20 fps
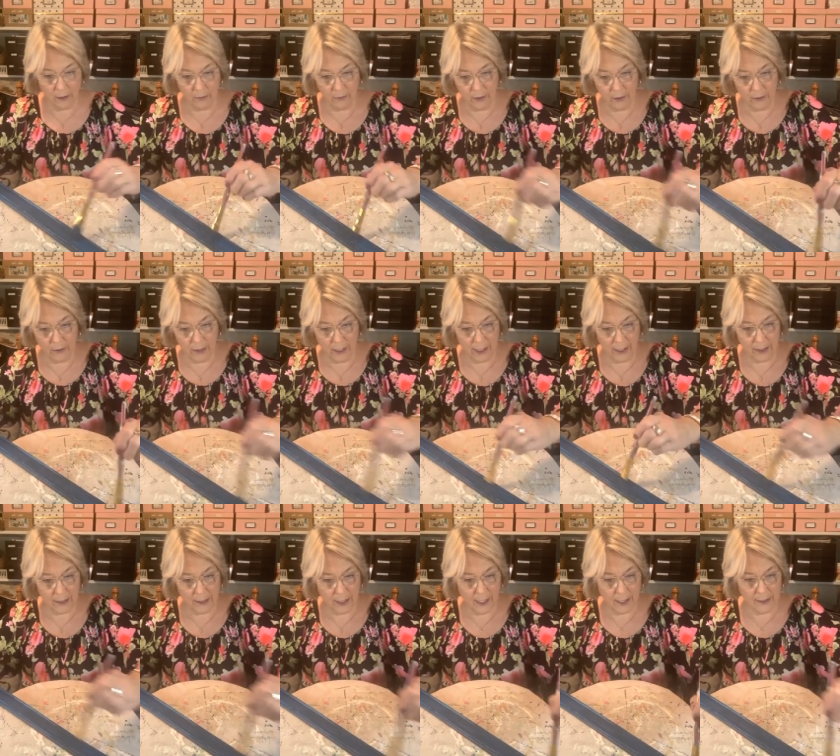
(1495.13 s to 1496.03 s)
Your
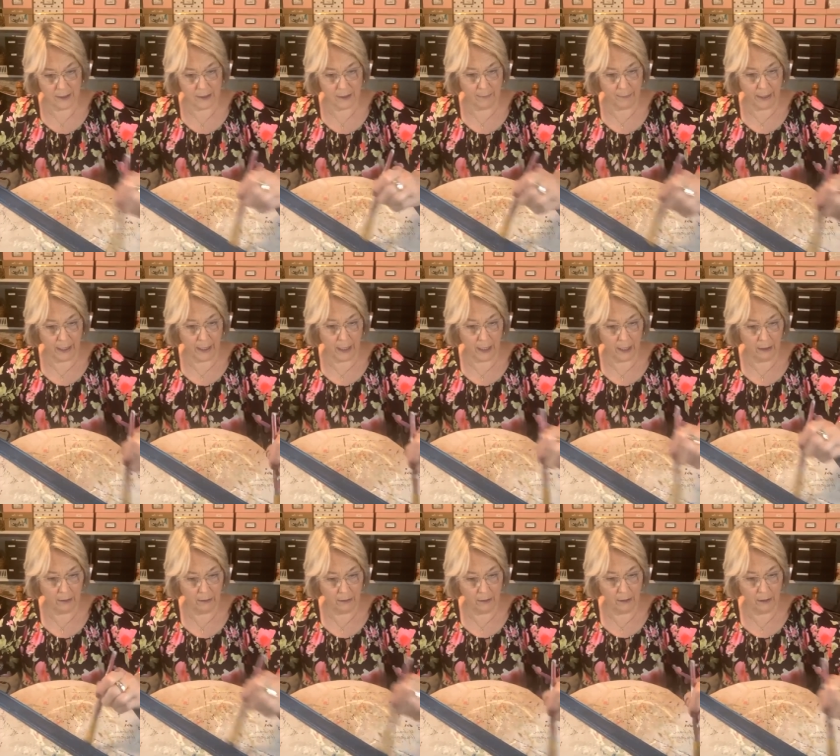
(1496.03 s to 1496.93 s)
desk has to
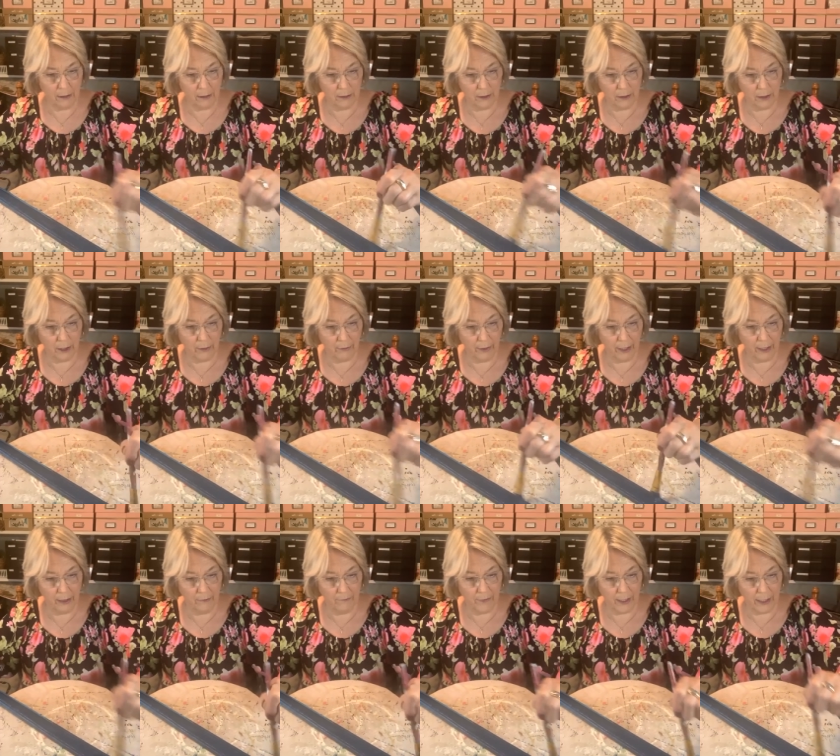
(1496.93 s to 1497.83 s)
be, you know,
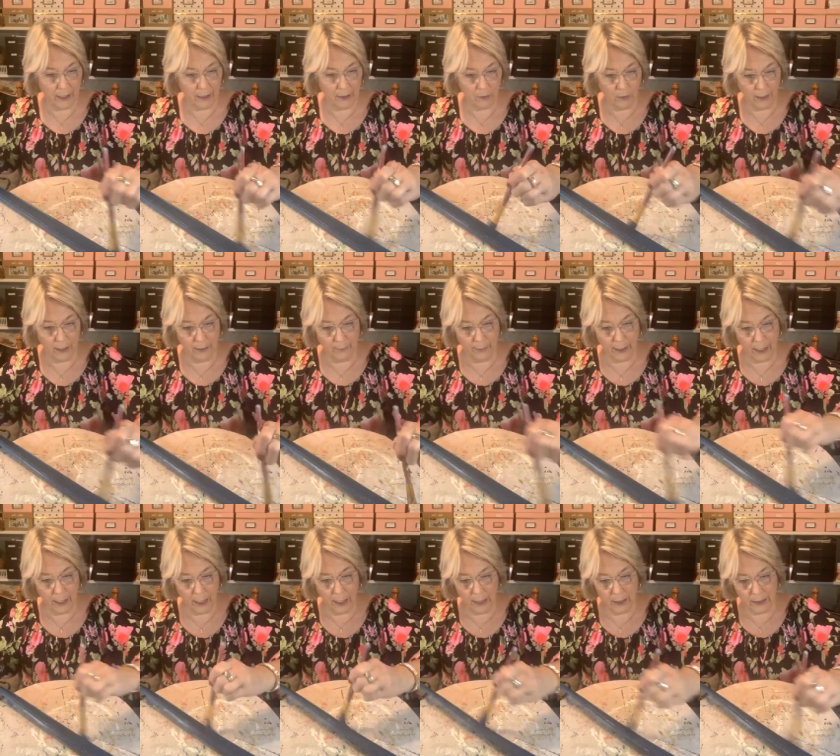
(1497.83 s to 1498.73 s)
elevated quite a
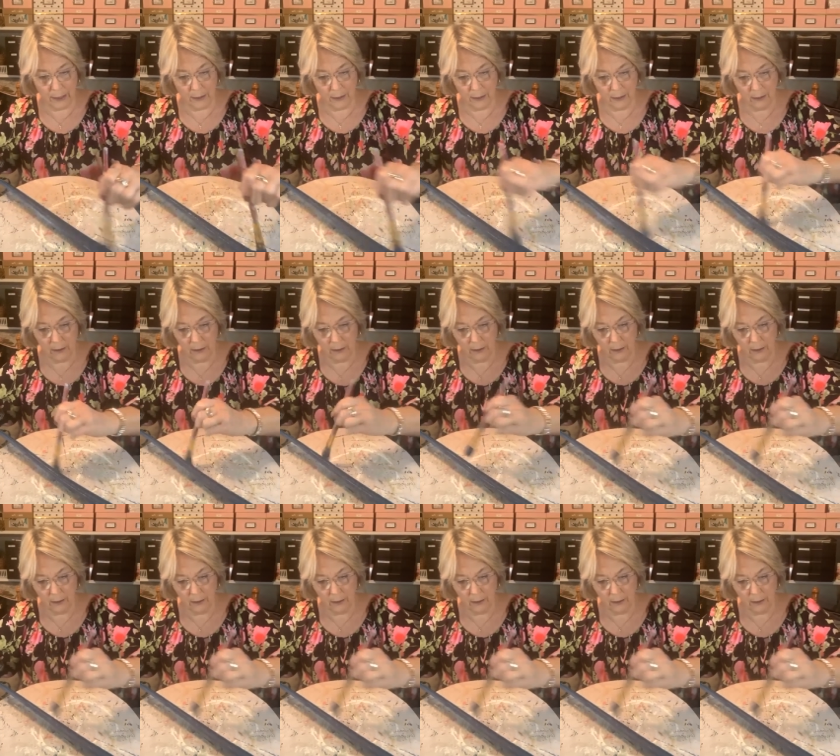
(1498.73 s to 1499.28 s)
bit.